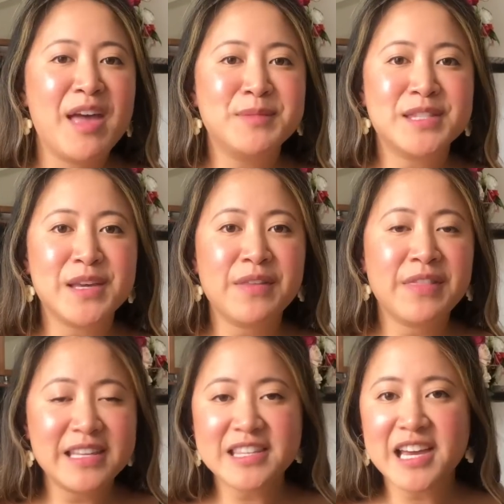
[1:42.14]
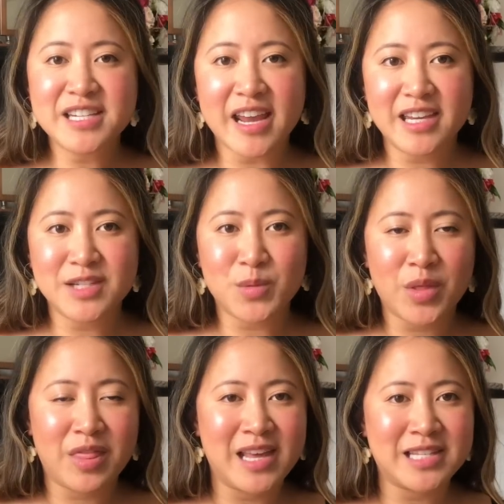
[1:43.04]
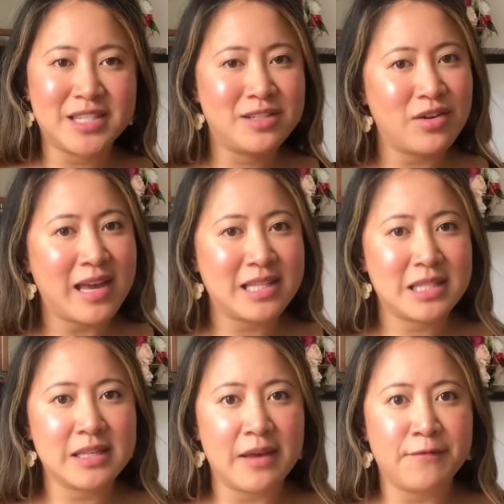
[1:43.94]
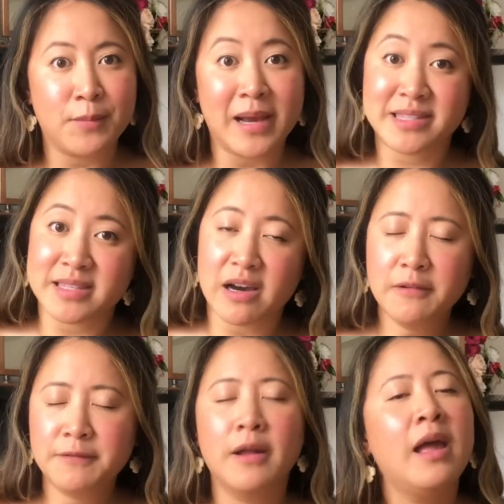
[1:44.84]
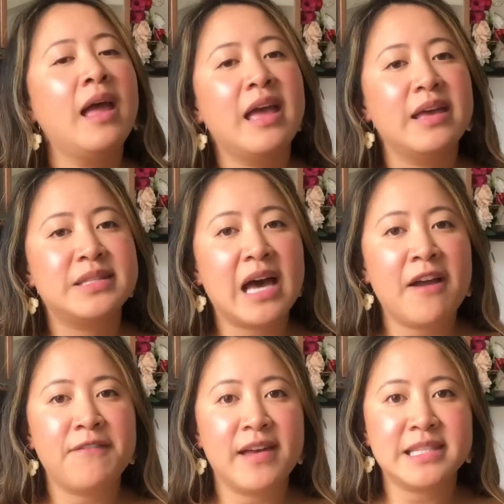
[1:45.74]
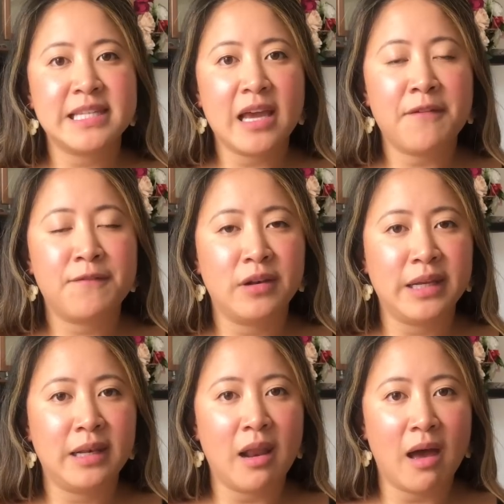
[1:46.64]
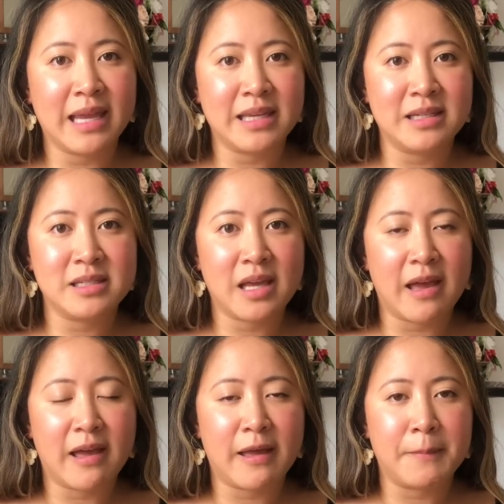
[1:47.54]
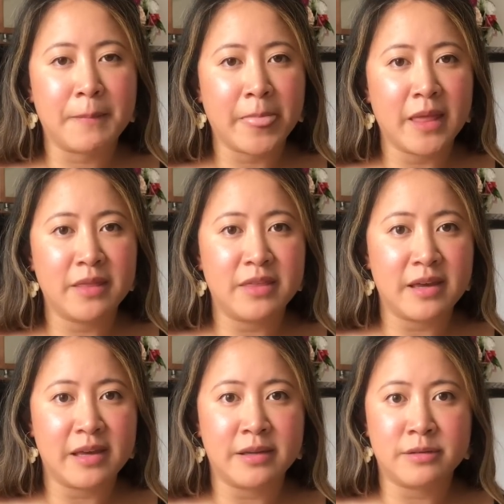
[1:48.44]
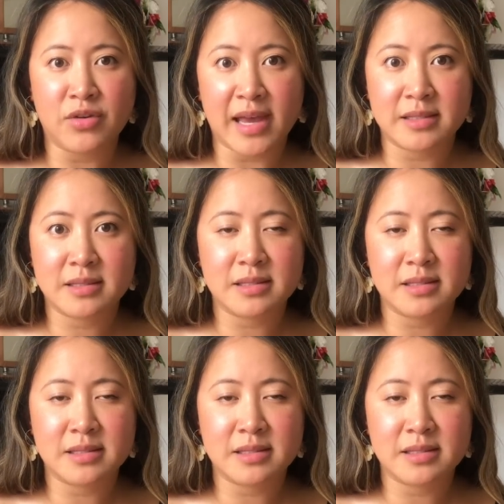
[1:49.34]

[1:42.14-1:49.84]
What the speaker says: So the things that I changed with this dress for myself is that I fully lined the dress.